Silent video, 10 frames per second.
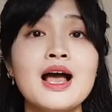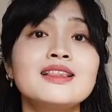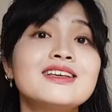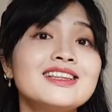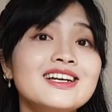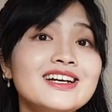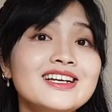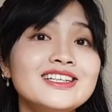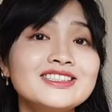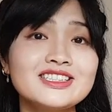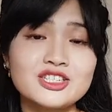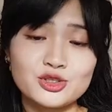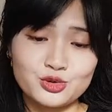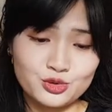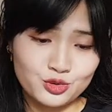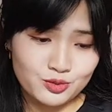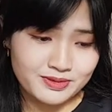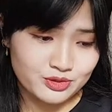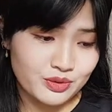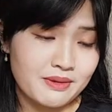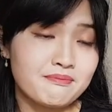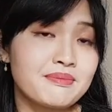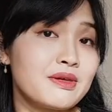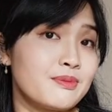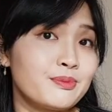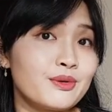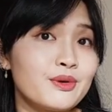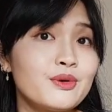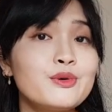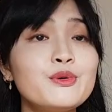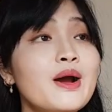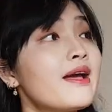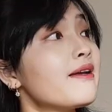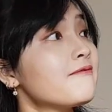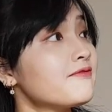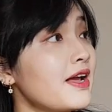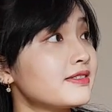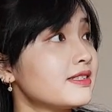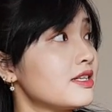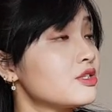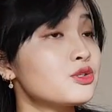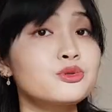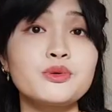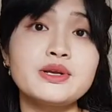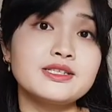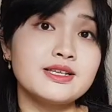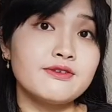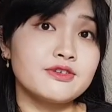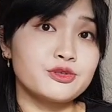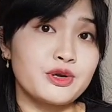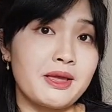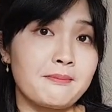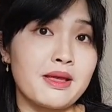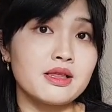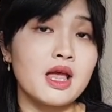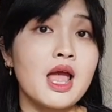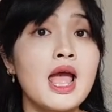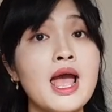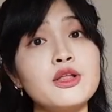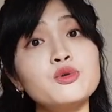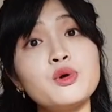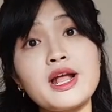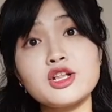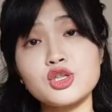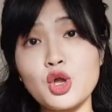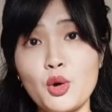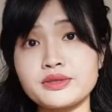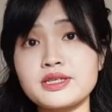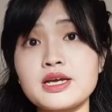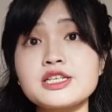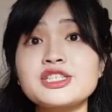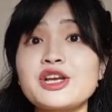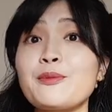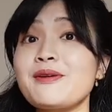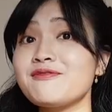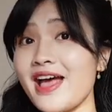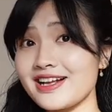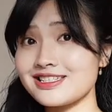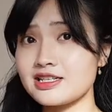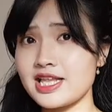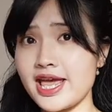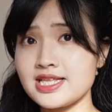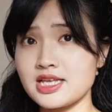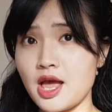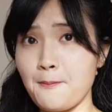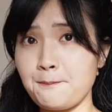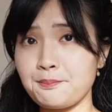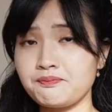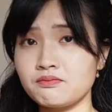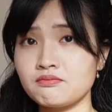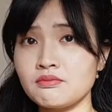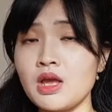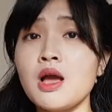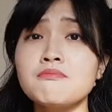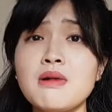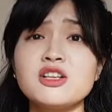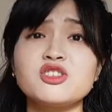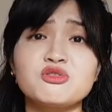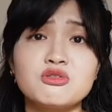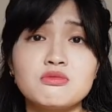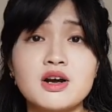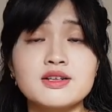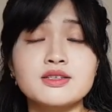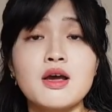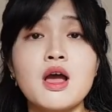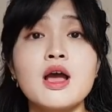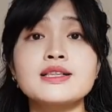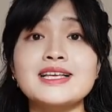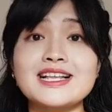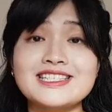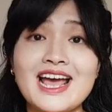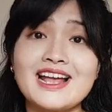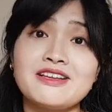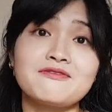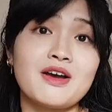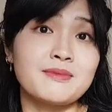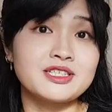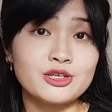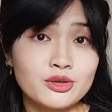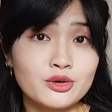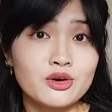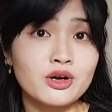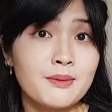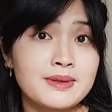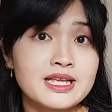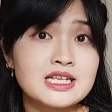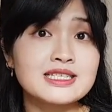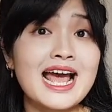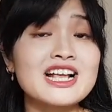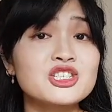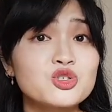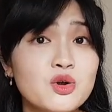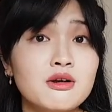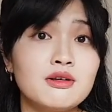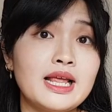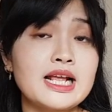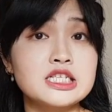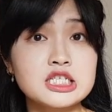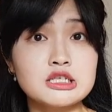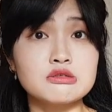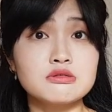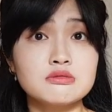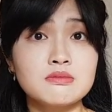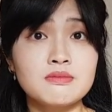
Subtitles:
The line is drawn between people who are infected should receive a treatment and who are not shall be vaccinated. But you know what? Titanic pharmaceutical companies are struggling too.